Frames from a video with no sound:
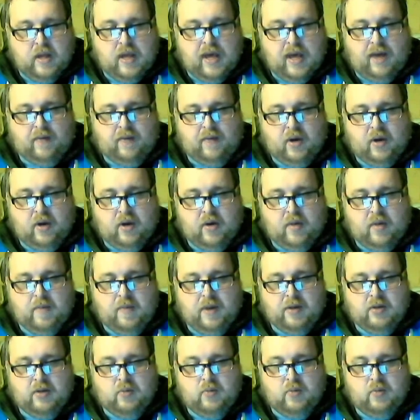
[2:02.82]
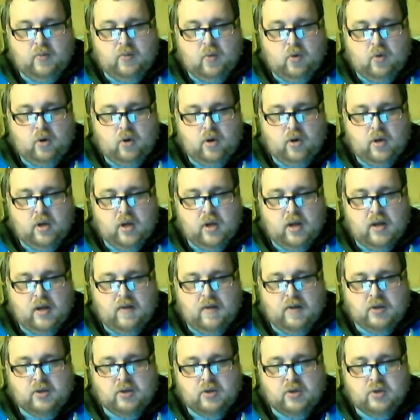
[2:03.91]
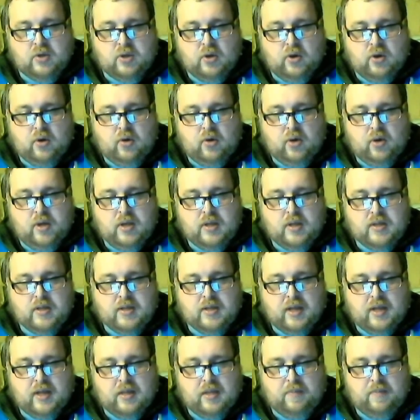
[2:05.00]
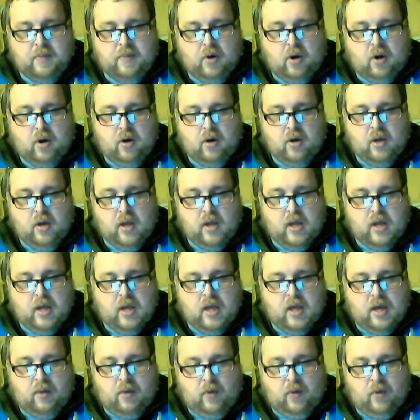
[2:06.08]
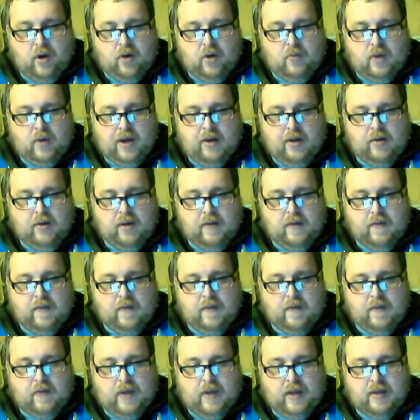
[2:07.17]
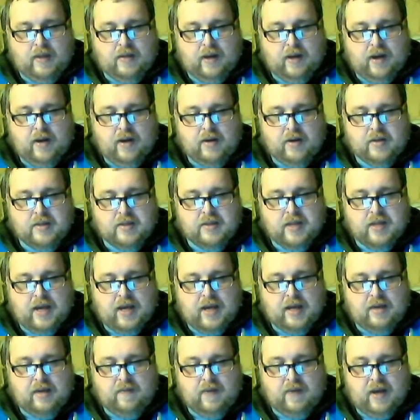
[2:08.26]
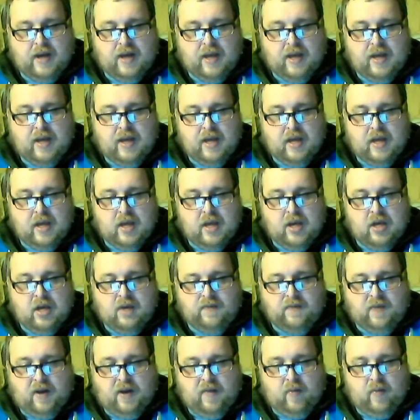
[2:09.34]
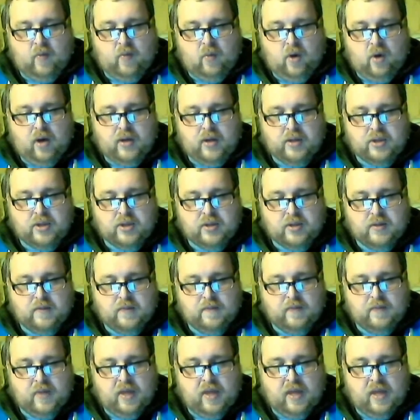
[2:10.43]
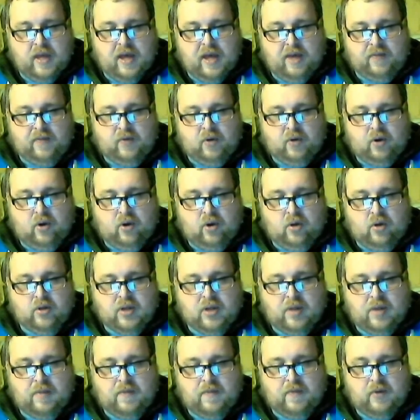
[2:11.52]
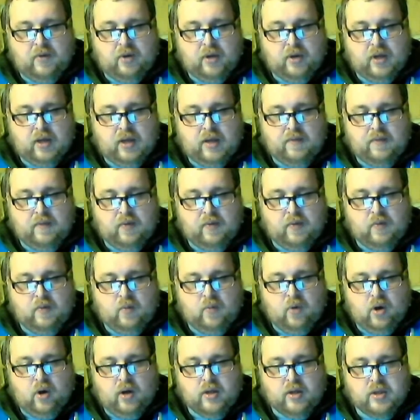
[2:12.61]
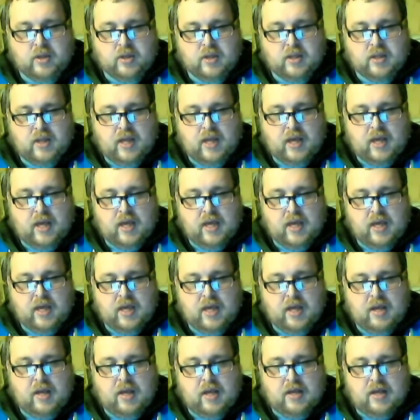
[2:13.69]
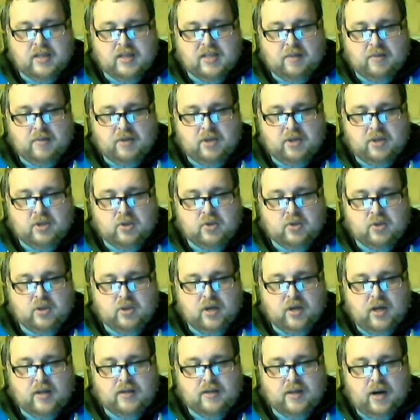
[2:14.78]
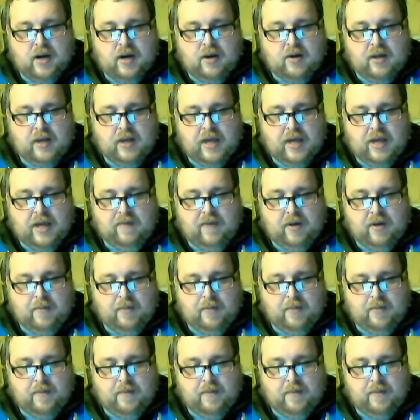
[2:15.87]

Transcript: After hearing about the reward, the children hurried inside the barn and went around the entire stack of hay to find the watch. After a long time of looking for the watch in the hay, some of the children got tired and gave up.